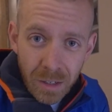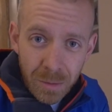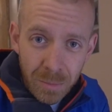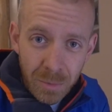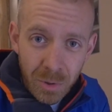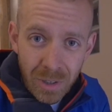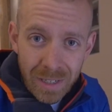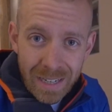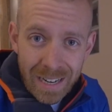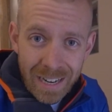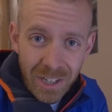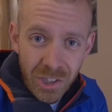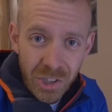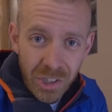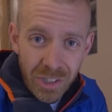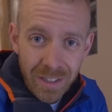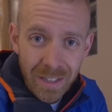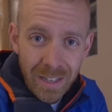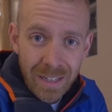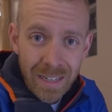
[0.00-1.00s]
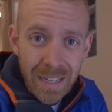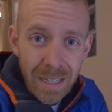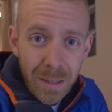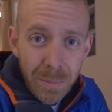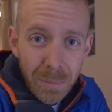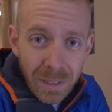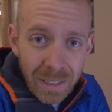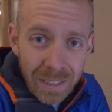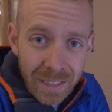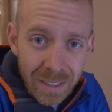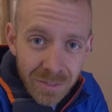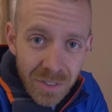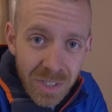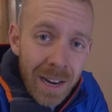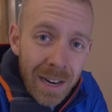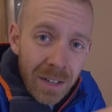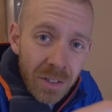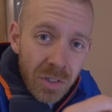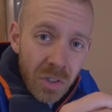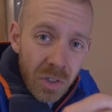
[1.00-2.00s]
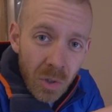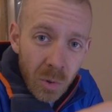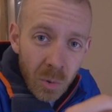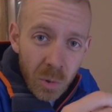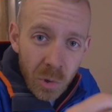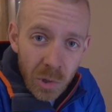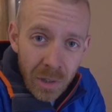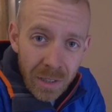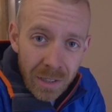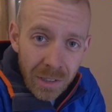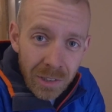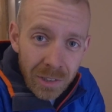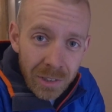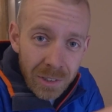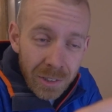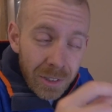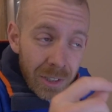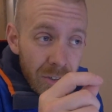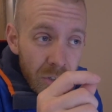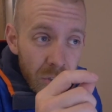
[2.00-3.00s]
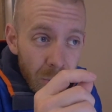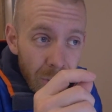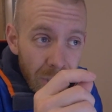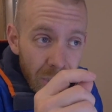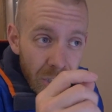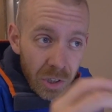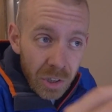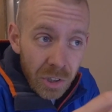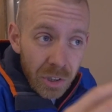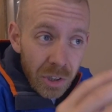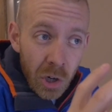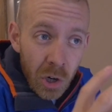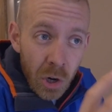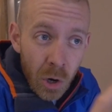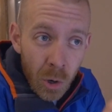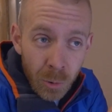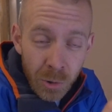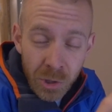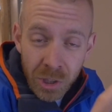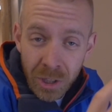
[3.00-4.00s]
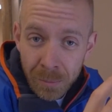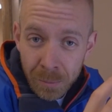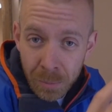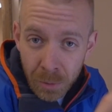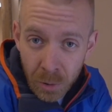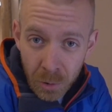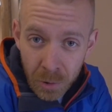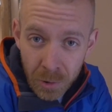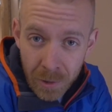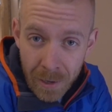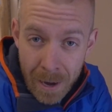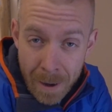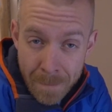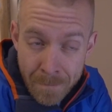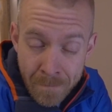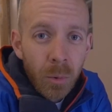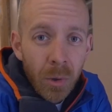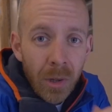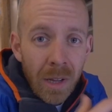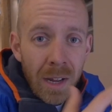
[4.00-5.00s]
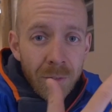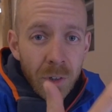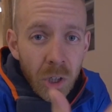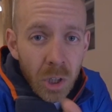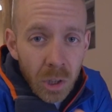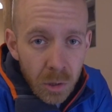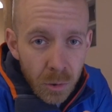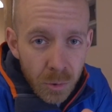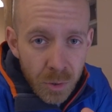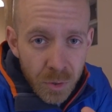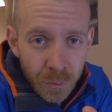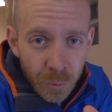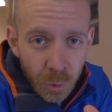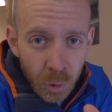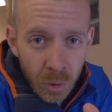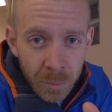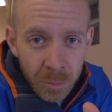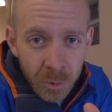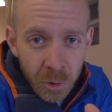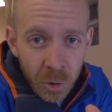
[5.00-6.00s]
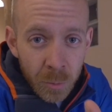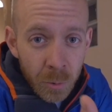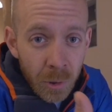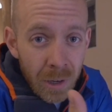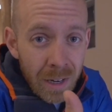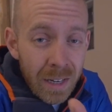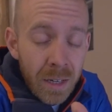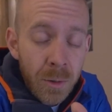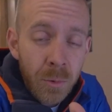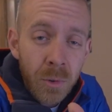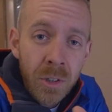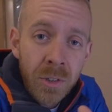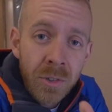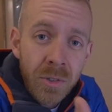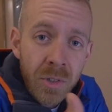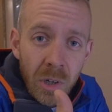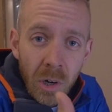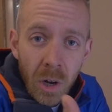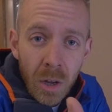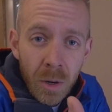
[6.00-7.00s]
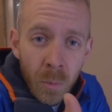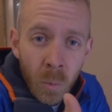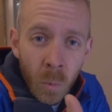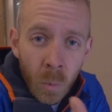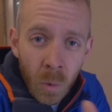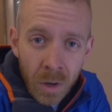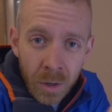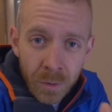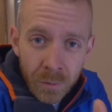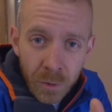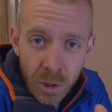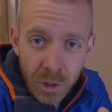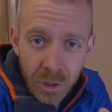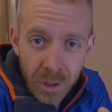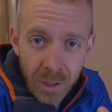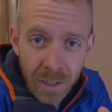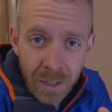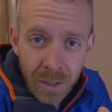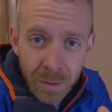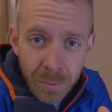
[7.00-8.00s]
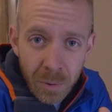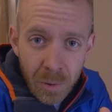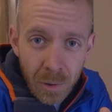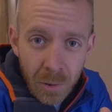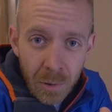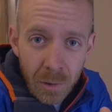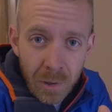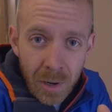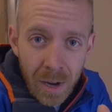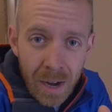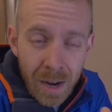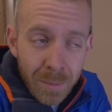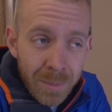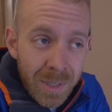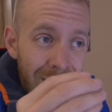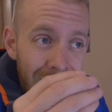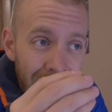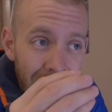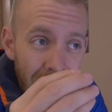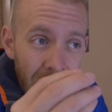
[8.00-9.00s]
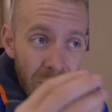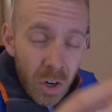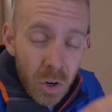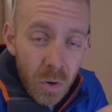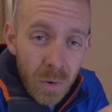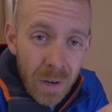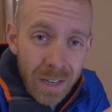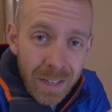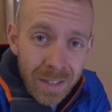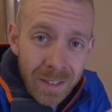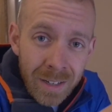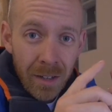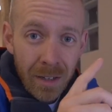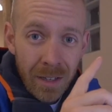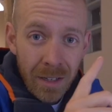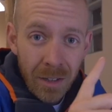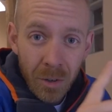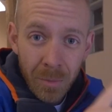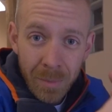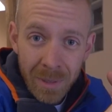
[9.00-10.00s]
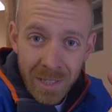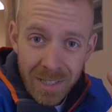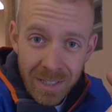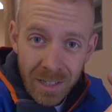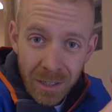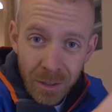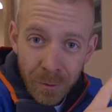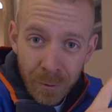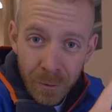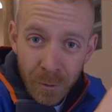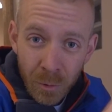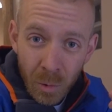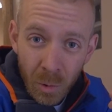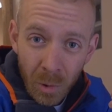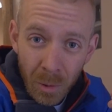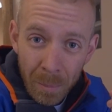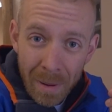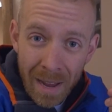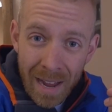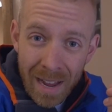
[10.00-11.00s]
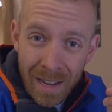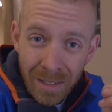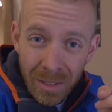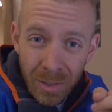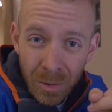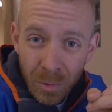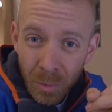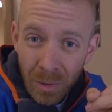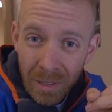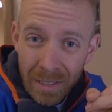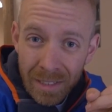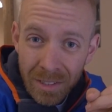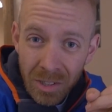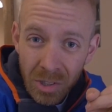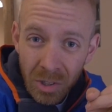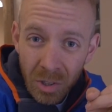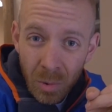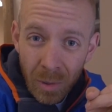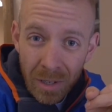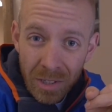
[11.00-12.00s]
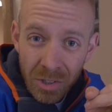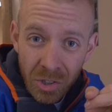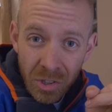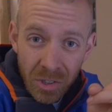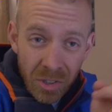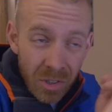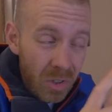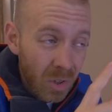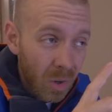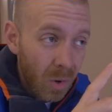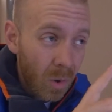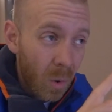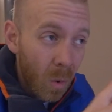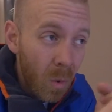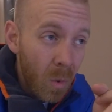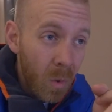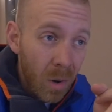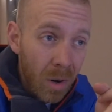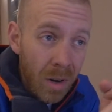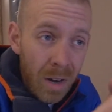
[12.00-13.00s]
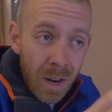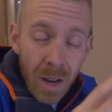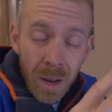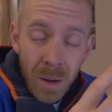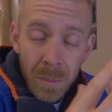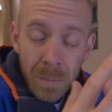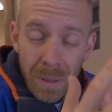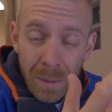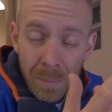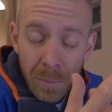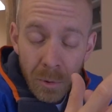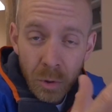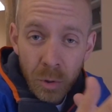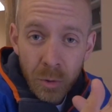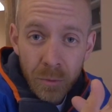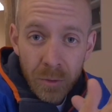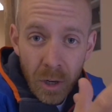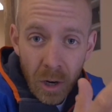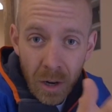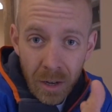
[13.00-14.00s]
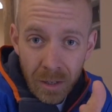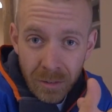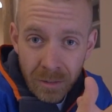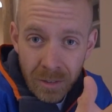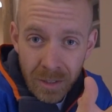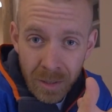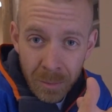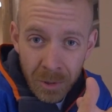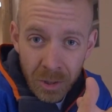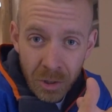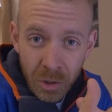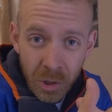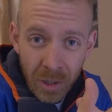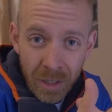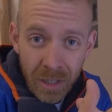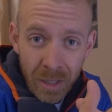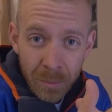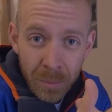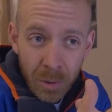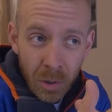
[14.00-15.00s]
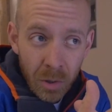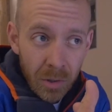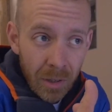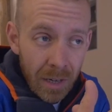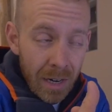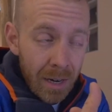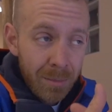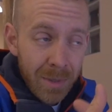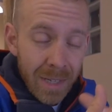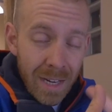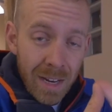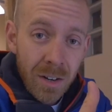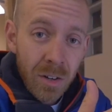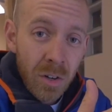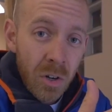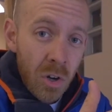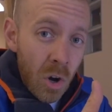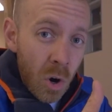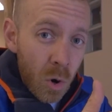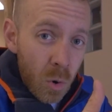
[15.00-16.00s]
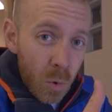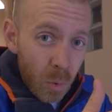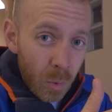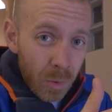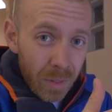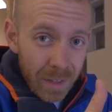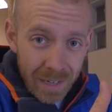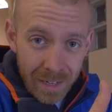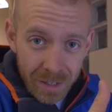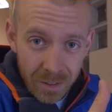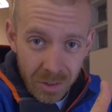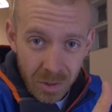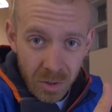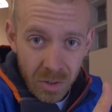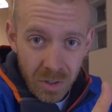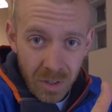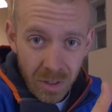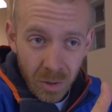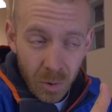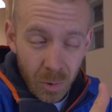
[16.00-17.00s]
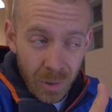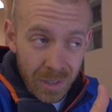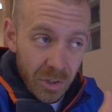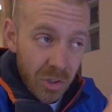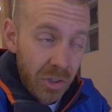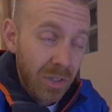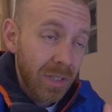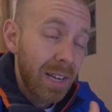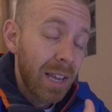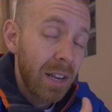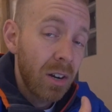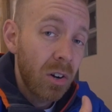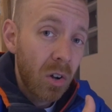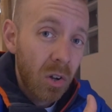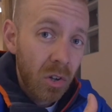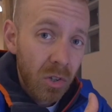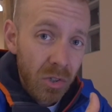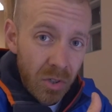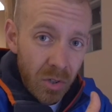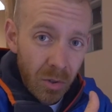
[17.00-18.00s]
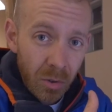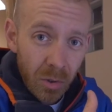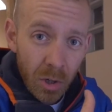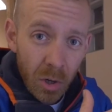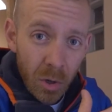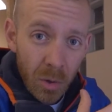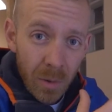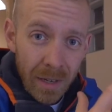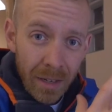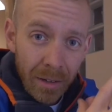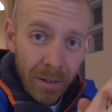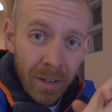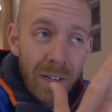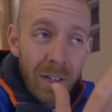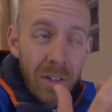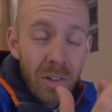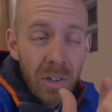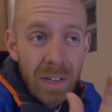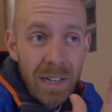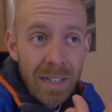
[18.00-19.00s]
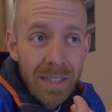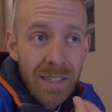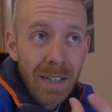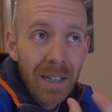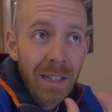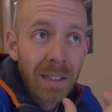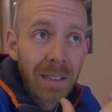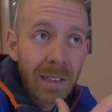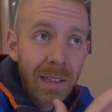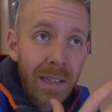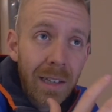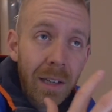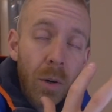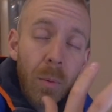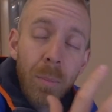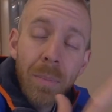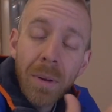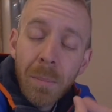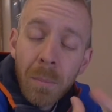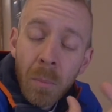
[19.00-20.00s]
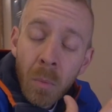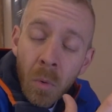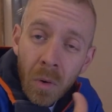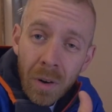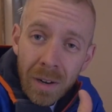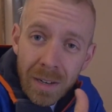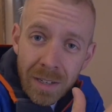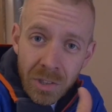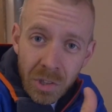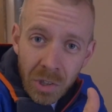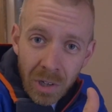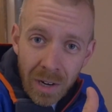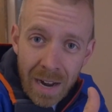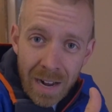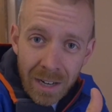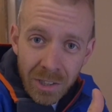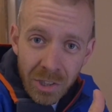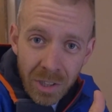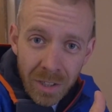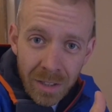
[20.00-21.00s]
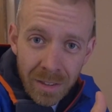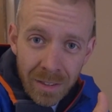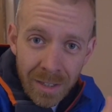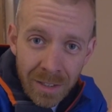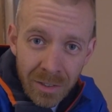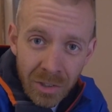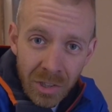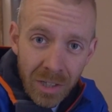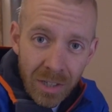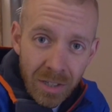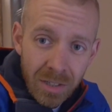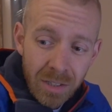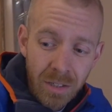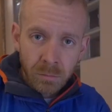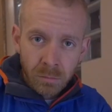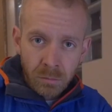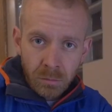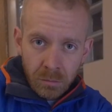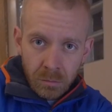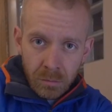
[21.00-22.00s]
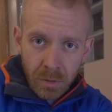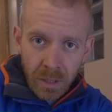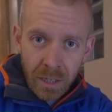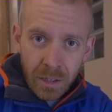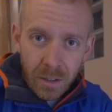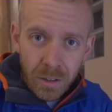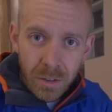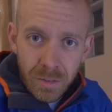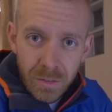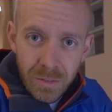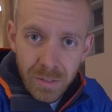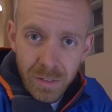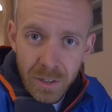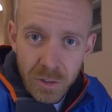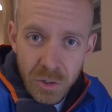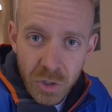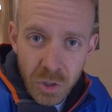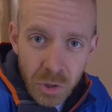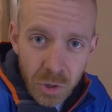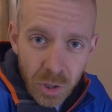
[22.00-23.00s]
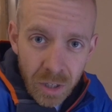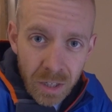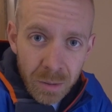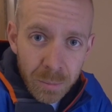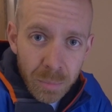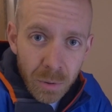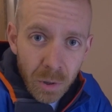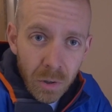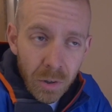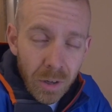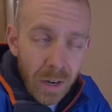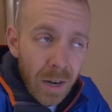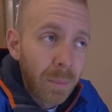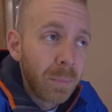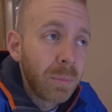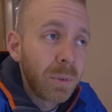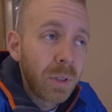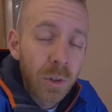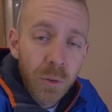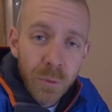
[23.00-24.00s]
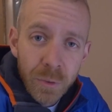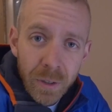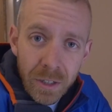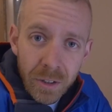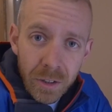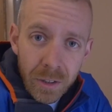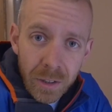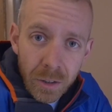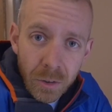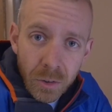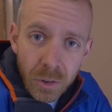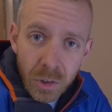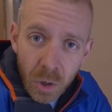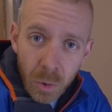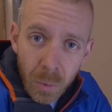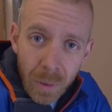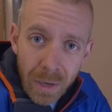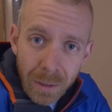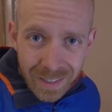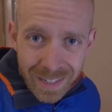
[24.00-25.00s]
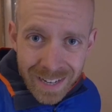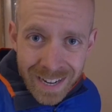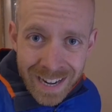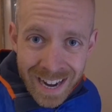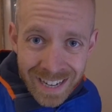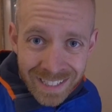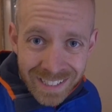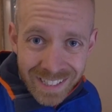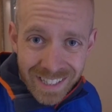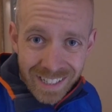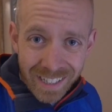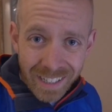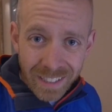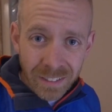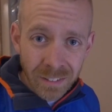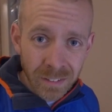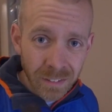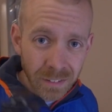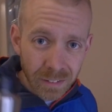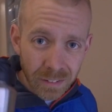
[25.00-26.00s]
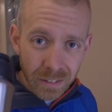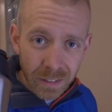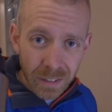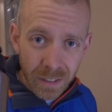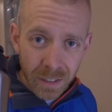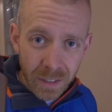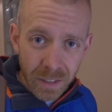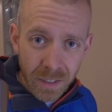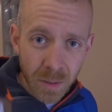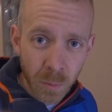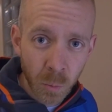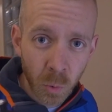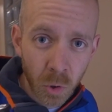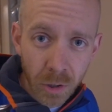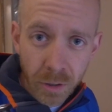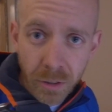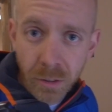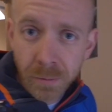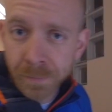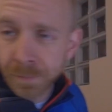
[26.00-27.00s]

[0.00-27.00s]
two-way communication that he believes is so critical to a good coaching program. We'll have a closed forum group where anyone who's gotten one of our training programs can go in, either myself or Pat will answer questions, or people who've gotten some of the training programs and know the answers to the questions can also go in. It creates a little bit more interaction than just, here, there's your training program, go figure it out, go away. The next thing, and I need some water,